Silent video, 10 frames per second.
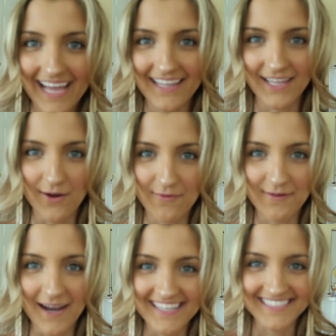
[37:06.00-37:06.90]
Hello
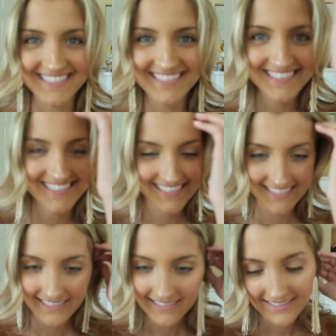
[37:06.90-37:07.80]
friends.
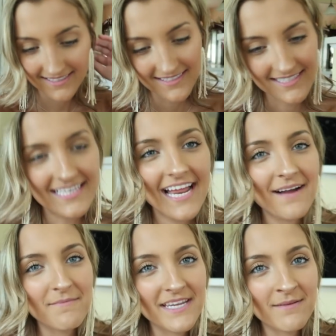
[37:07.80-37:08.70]
Today
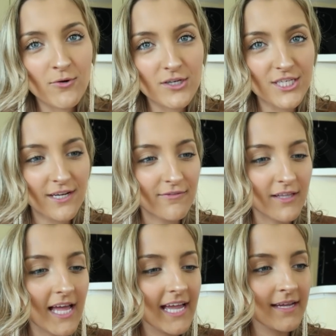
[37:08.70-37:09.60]
I'm eating more
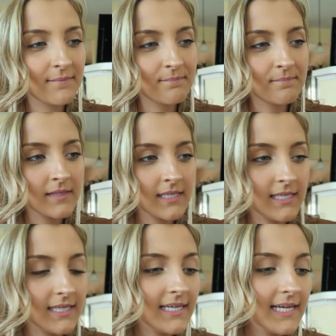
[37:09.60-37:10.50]
Chick-fil-A,
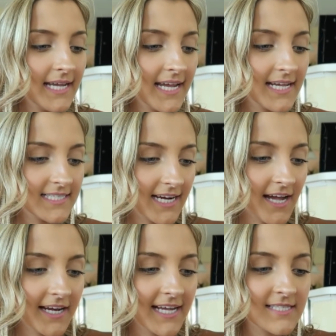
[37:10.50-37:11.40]
and I
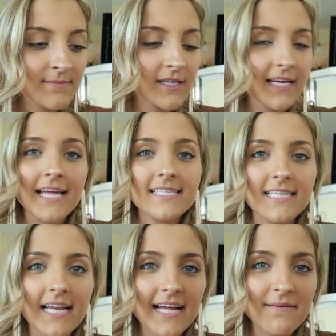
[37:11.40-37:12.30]
got a kids meal again
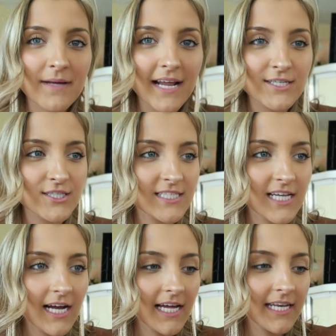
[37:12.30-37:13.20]
today, but I just
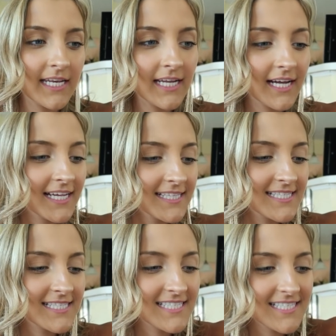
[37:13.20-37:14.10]
got
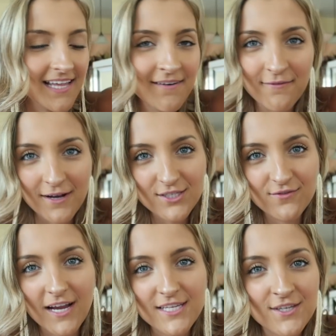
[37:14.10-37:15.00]
nuggets and french
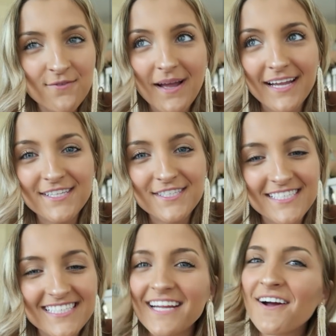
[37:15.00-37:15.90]
fries, no mac and
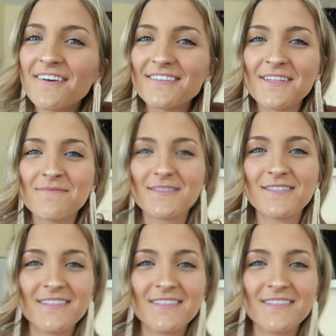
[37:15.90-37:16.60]
cheese steak. Connor, tell them